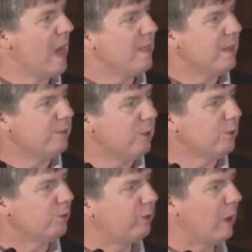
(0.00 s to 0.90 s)
This
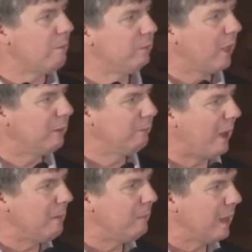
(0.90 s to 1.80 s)
is from Dick
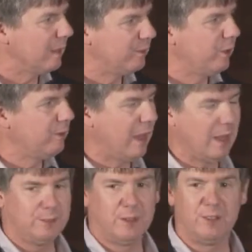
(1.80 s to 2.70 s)
Bombach's
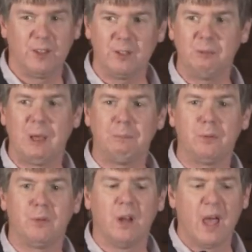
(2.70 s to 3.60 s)
2006
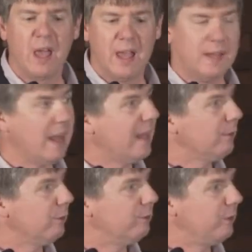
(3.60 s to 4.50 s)
paper in
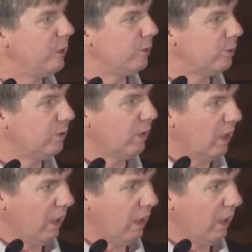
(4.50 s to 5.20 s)
Annual Reviews